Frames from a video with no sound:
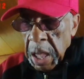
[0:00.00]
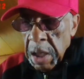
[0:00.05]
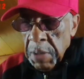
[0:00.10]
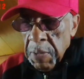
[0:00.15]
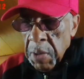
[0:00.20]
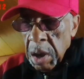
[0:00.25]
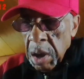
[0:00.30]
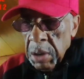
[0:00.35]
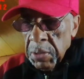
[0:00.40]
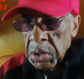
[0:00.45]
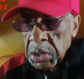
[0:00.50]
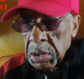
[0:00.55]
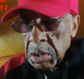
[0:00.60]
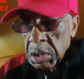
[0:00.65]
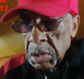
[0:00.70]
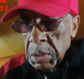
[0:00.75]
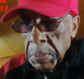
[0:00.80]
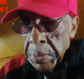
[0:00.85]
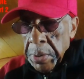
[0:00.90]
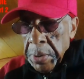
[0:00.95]
gave all of us
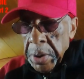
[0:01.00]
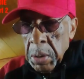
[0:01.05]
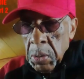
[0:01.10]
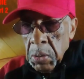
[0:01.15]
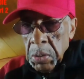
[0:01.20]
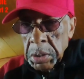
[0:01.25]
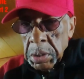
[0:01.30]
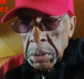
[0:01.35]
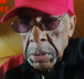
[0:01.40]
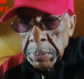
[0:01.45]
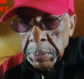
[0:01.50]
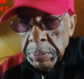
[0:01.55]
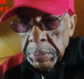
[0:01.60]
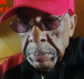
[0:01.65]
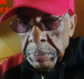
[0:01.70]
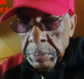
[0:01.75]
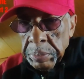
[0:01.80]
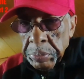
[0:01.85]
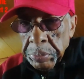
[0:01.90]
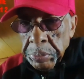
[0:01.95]
the supreme wisdom.
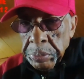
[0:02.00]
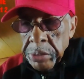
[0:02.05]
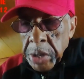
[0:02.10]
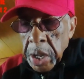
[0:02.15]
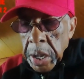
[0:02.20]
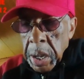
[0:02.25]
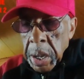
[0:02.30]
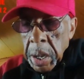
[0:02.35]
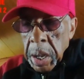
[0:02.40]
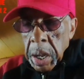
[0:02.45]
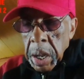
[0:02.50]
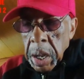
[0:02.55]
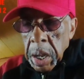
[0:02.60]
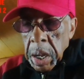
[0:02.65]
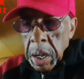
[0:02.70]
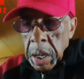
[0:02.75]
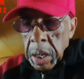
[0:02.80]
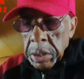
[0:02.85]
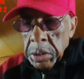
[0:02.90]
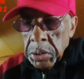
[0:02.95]

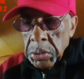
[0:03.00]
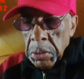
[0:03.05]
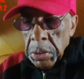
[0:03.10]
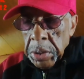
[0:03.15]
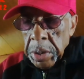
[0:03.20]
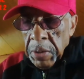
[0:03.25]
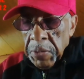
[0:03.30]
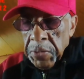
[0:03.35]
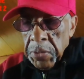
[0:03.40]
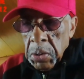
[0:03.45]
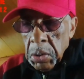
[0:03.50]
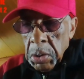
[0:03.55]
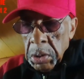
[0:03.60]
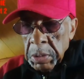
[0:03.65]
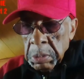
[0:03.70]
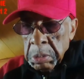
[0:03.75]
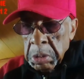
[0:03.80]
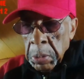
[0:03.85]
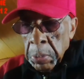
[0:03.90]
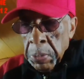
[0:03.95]
And so
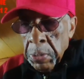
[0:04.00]
therefore the